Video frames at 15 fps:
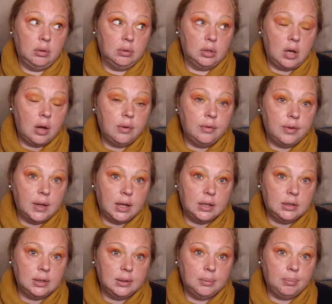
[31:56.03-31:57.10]

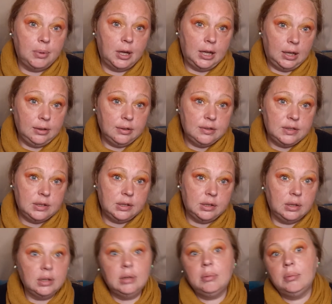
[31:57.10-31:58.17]
COVID by
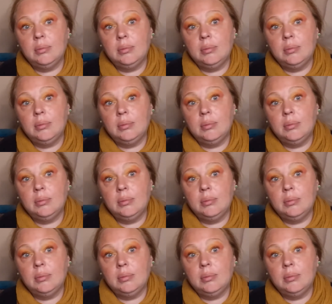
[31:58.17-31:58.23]
accident.